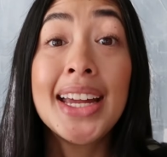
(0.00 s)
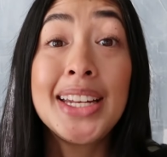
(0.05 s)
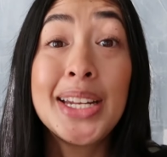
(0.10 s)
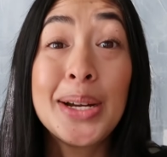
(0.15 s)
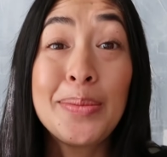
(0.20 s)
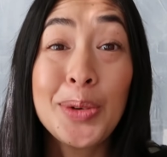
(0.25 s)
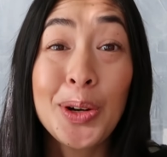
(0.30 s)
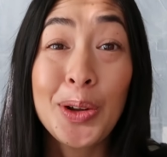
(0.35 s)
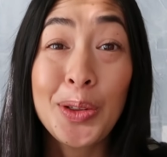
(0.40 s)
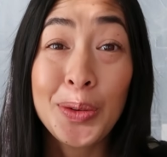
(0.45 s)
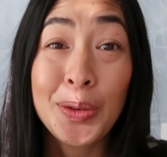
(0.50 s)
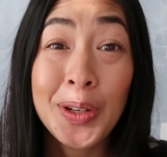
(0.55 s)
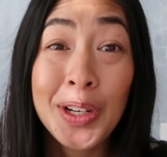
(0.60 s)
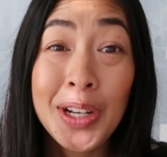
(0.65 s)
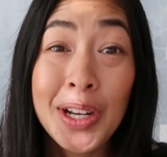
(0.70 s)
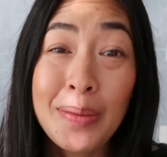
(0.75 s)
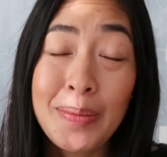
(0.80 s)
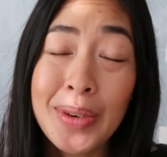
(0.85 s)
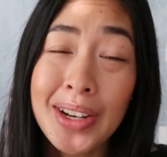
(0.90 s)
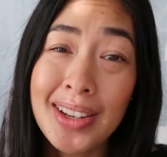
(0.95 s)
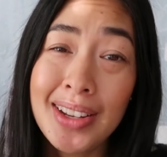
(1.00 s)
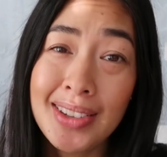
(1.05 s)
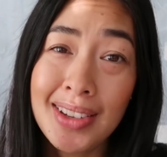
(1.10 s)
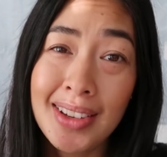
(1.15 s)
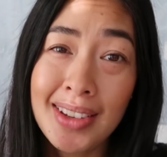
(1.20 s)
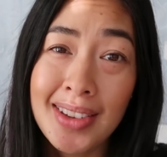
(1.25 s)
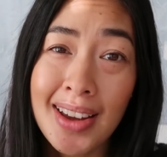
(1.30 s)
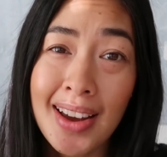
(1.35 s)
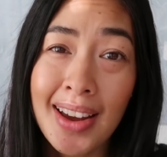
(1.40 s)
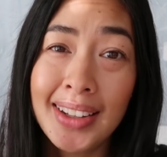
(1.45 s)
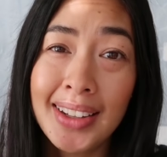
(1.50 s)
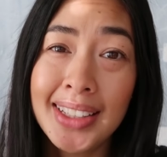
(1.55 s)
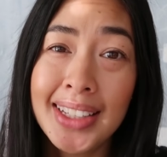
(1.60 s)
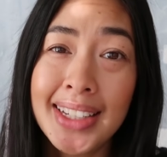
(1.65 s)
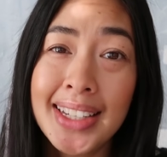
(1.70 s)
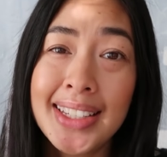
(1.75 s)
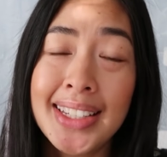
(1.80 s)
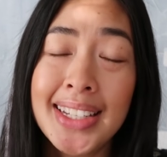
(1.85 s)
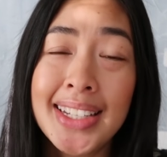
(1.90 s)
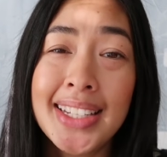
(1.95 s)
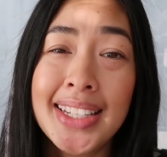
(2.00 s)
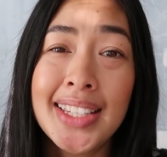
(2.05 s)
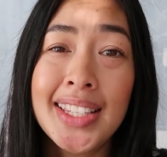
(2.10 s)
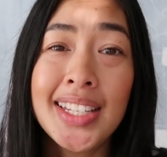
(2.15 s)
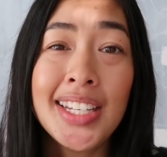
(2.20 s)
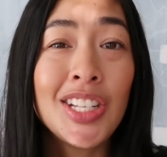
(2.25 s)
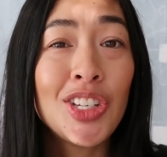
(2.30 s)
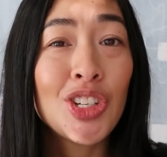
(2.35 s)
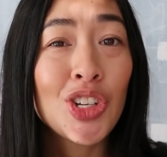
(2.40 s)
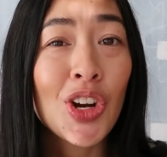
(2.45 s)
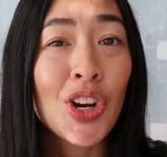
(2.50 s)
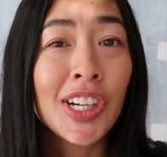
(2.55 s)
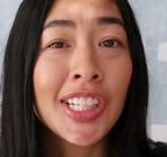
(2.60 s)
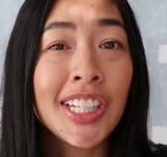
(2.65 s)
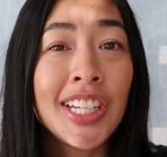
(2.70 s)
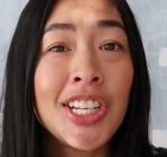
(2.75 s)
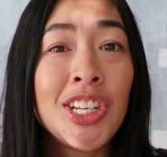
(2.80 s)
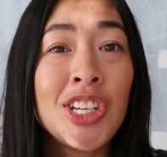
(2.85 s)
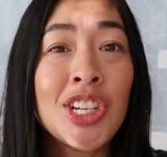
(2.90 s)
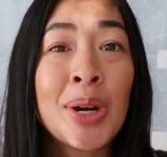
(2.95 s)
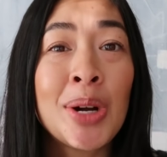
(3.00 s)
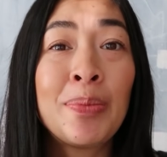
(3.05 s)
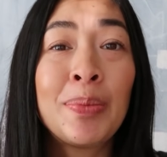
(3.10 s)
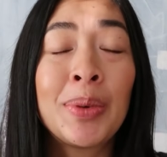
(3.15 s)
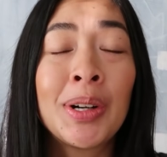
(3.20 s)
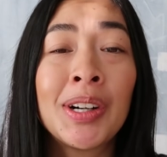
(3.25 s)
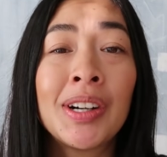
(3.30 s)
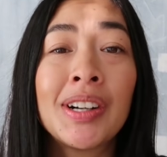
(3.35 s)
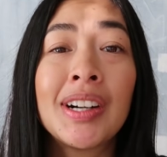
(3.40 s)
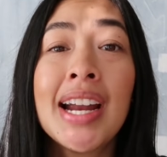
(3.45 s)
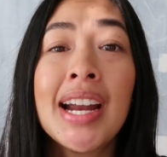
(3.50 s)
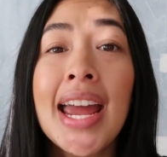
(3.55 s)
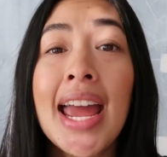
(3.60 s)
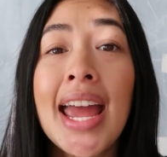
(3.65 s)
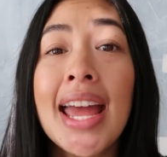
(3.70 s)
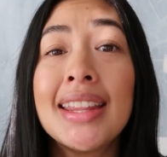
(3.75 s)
Number 3 on my Sézane list is the Charlie jumper.